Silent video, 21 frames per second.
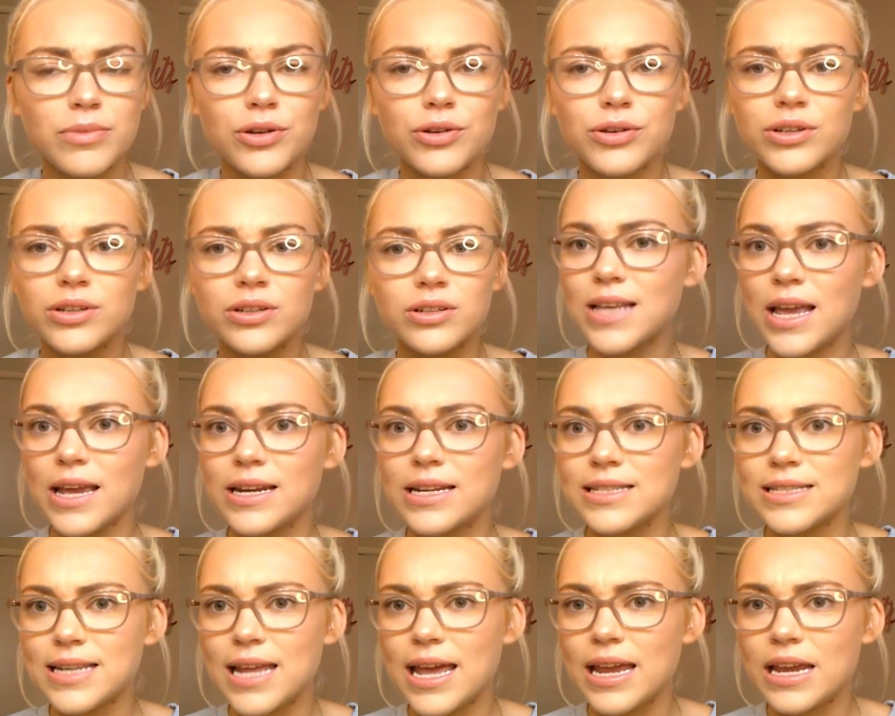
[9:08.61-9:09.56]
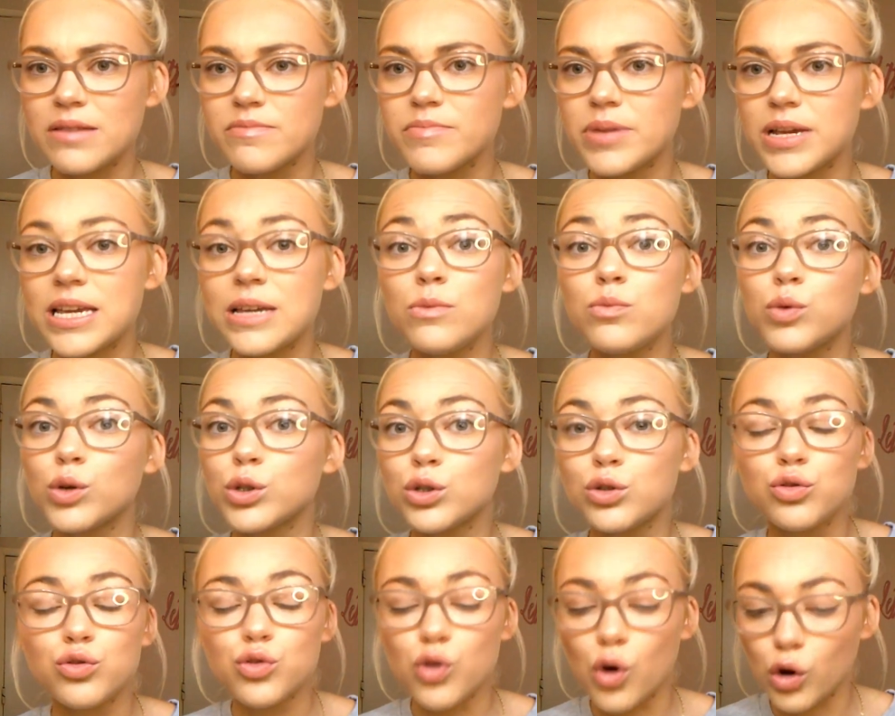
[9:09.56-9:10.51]
like saying his name, but he was
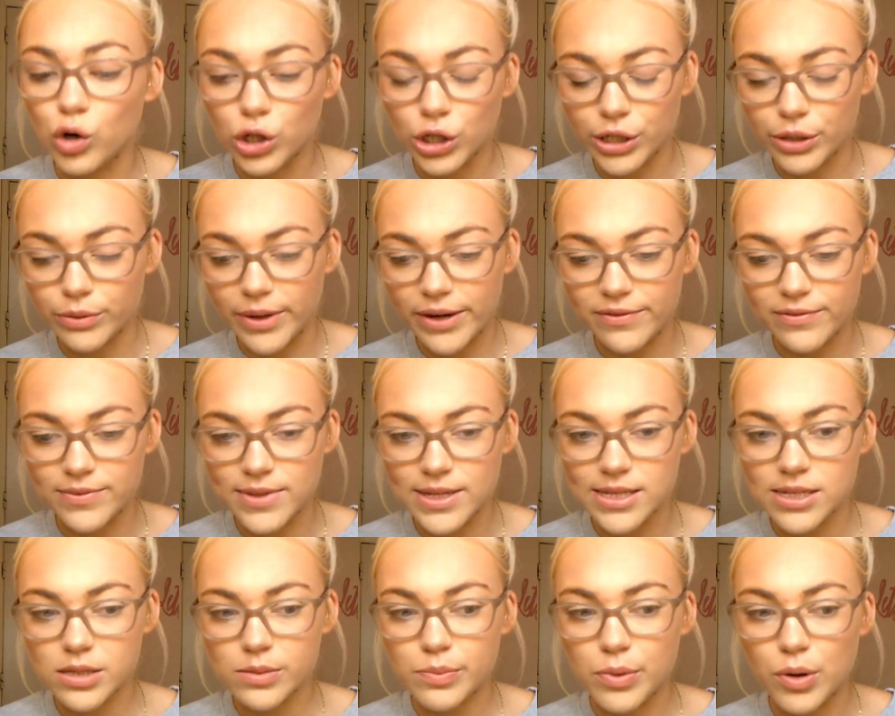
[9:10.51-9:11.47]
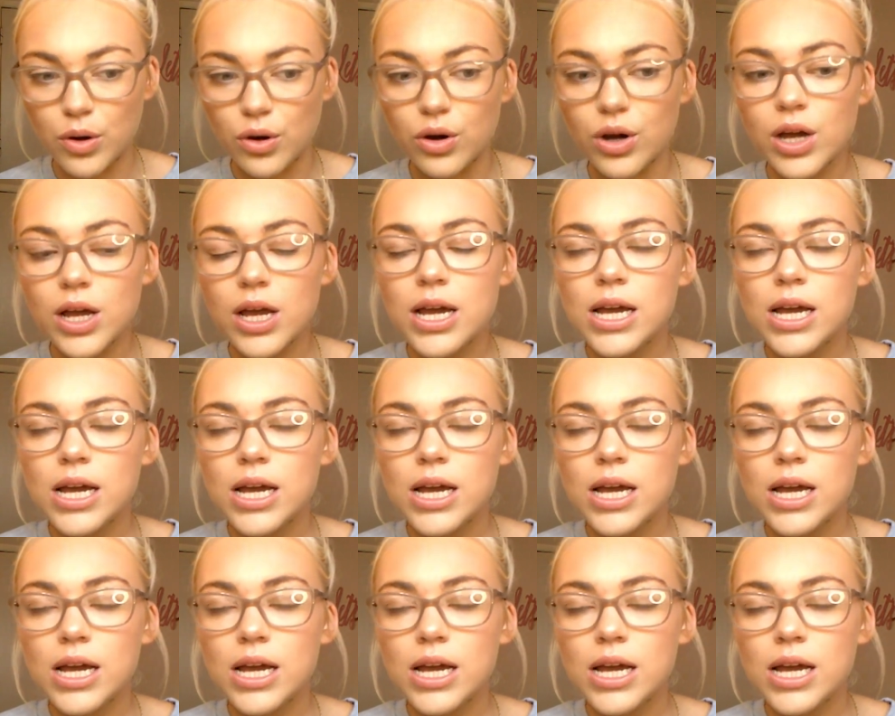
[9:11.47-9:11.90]
not looking away from this spot,